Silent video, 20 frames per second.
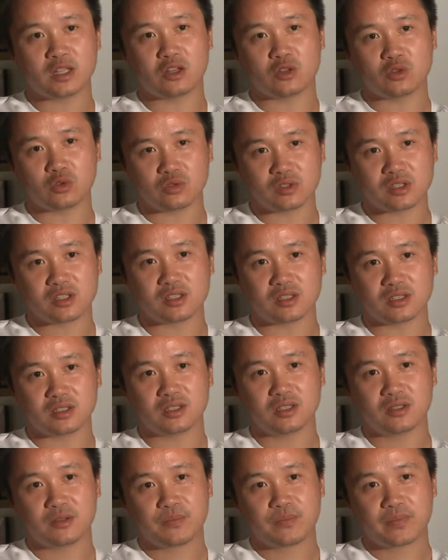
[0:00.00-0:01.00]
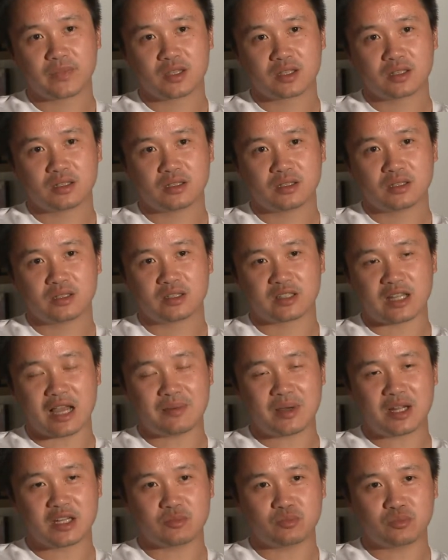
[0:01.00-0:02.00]
something with the abundant taste
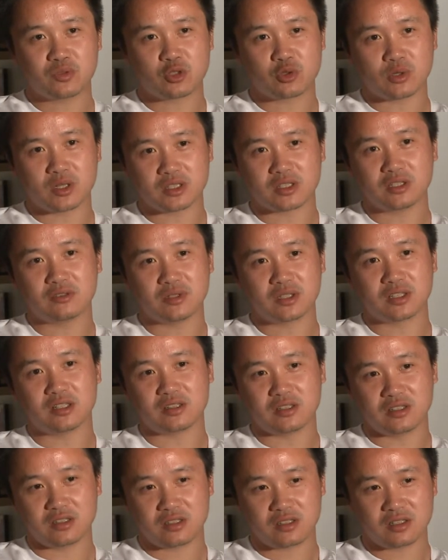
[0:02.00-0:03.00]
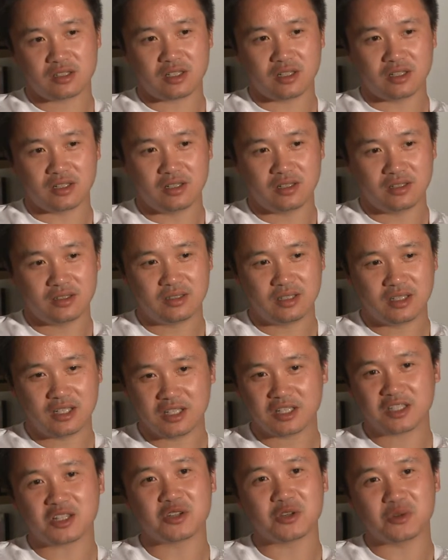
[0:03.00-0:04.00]
and strong multi layers of them,
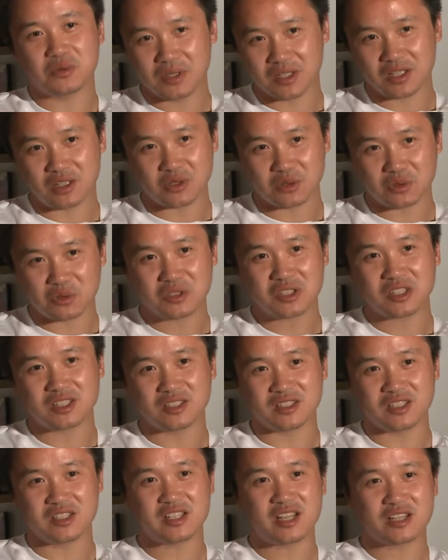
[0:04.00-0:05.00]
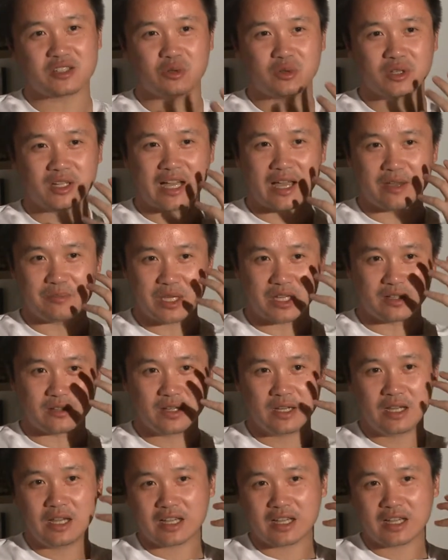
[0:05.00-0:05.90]
their perspectives will be changed.